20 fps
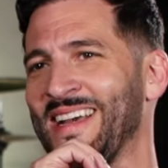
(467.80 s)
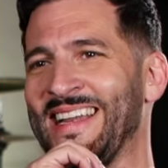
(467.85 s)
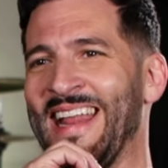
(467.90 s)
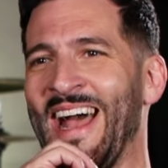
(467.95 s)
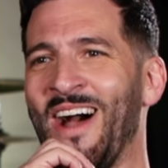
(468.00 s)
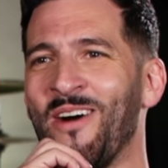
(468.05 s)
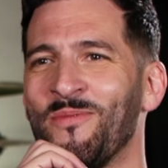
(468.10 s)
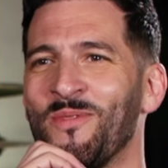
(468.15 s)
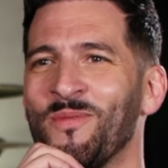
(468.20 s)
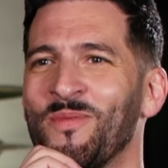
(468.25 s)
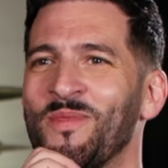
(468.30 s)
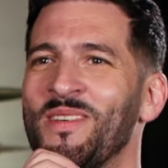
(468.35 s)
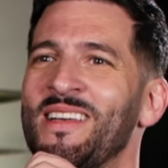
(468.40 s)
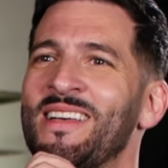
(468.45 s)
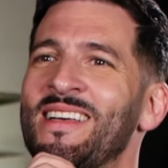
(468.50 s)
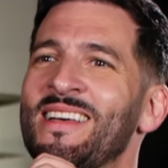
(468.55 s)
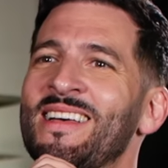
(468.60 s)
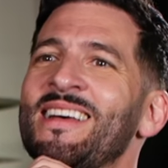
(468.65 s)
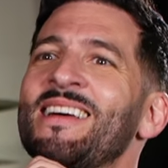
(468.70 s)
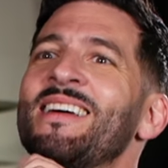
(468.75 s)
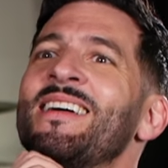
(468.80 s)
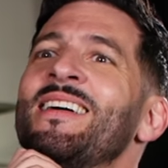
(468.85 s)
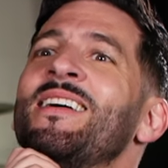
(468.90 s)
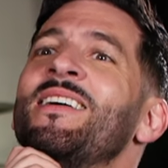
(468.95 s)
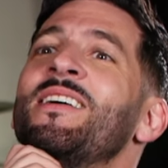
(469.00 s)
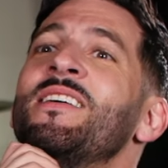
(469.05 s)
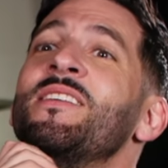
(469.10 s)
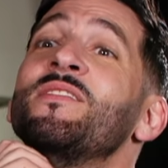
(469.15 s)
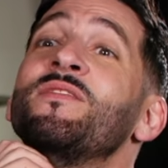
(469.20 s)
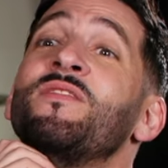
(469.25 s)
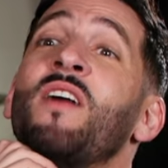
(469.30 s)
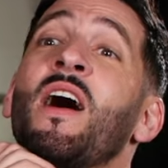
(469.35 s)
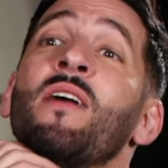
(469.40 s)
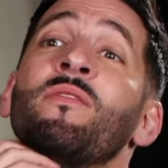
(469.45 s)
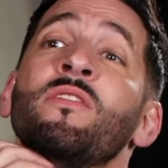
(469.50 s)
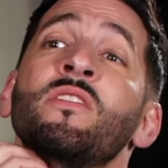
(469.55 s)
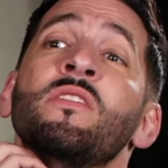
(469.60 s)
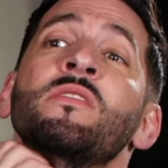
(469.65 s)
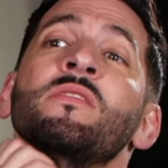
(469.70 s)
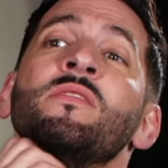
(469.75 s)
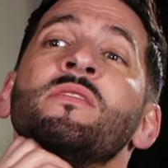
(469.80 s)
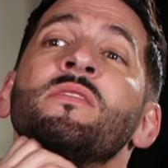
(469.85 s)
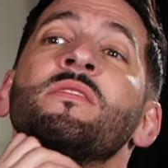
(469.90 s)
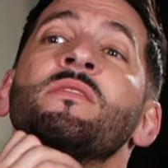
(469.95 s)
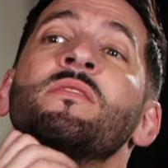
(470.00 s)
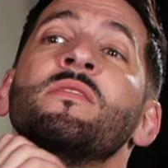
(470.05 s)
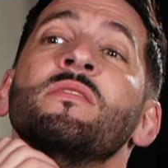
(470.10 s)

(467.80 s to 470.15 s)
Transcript: make an album. How long? Five years.